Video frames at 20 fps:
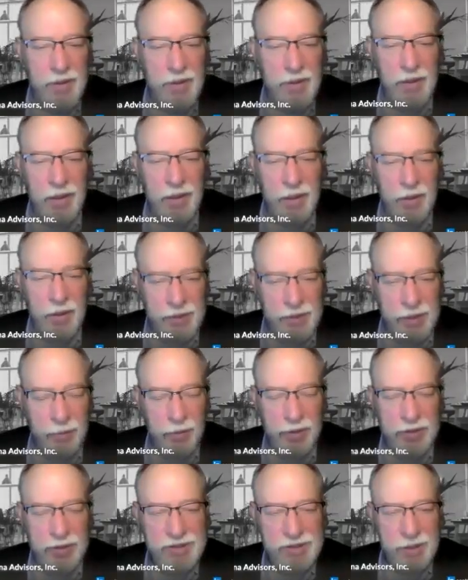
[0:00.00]
our
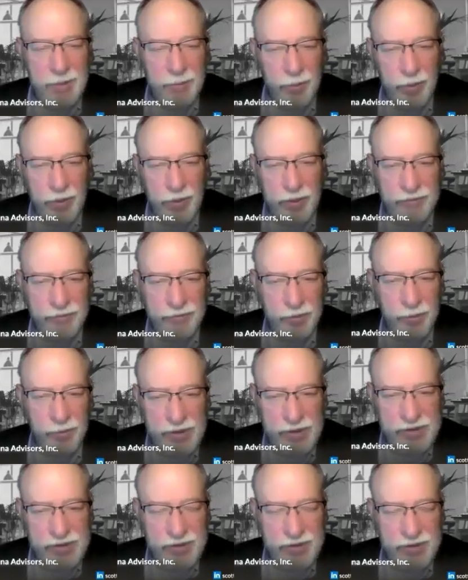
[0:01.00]
network set up one a few
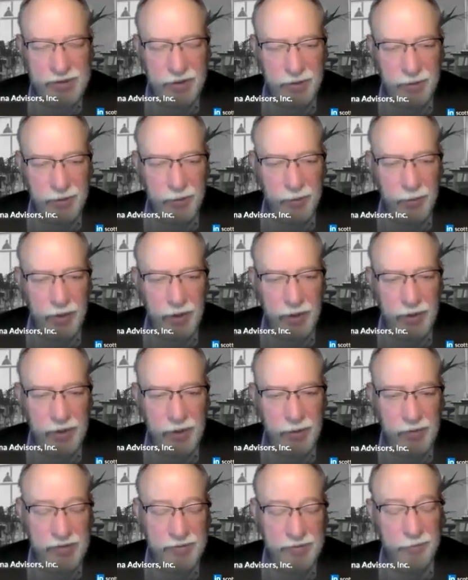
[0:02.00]
months ago where
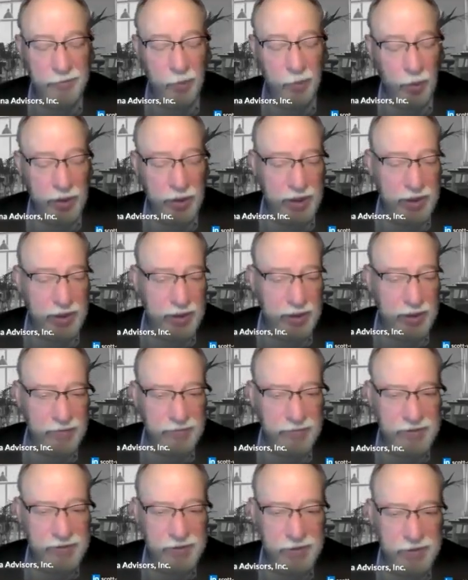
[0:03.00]
there was 40
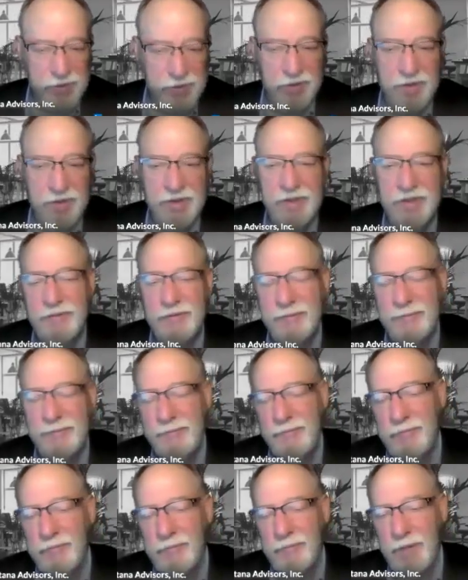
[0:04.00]
physicians
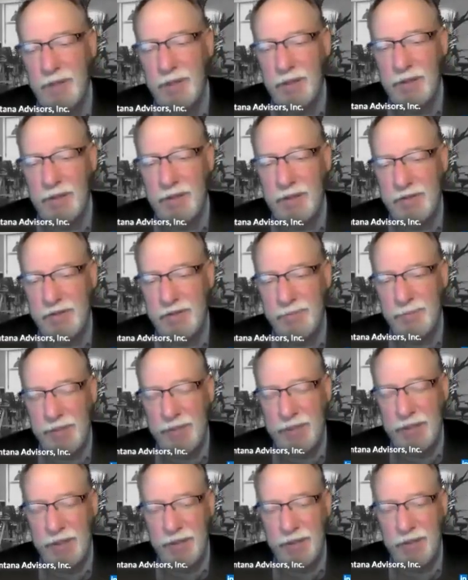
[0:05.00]
in this
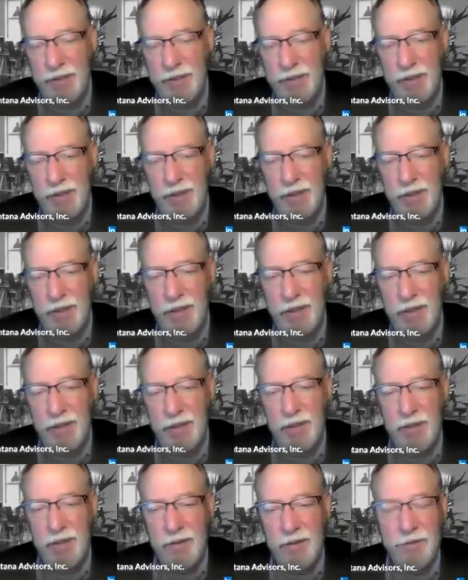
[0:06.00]
plan.
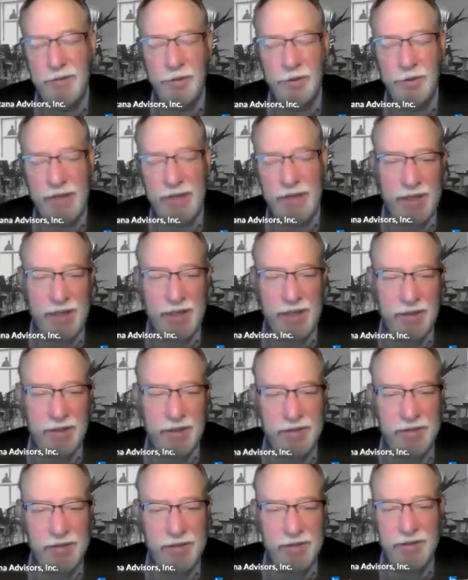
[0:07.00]
38
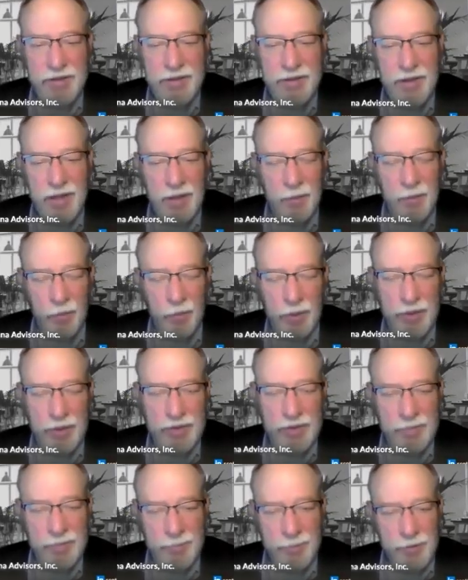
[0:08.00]
did not
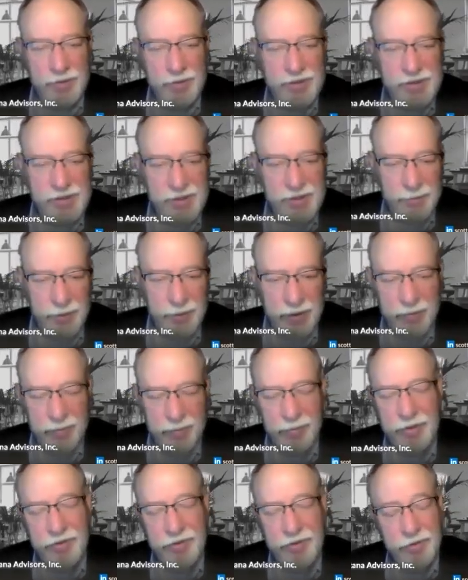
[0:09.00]
want to participate,
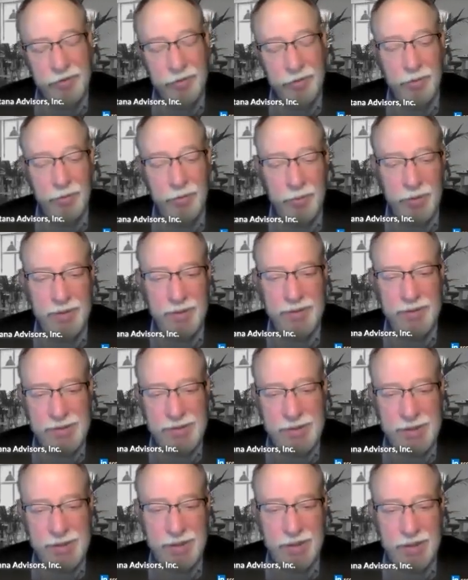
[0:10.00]
but 2
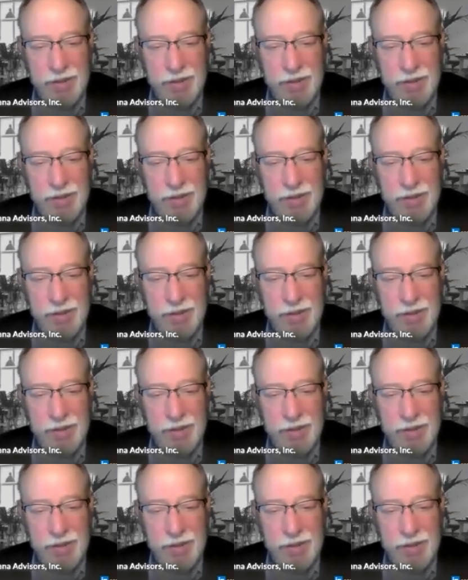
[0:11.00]
did.